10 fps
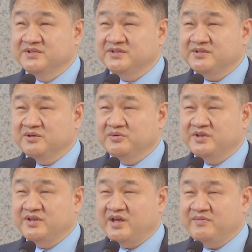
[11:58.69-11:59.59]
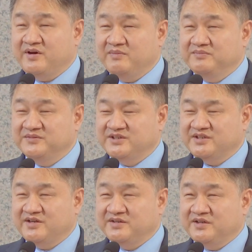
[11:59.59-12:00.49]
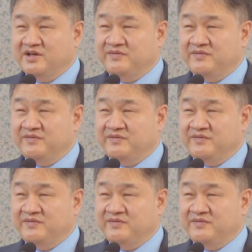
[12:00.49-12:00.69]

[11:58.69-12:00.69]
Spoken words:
So we gave up this idea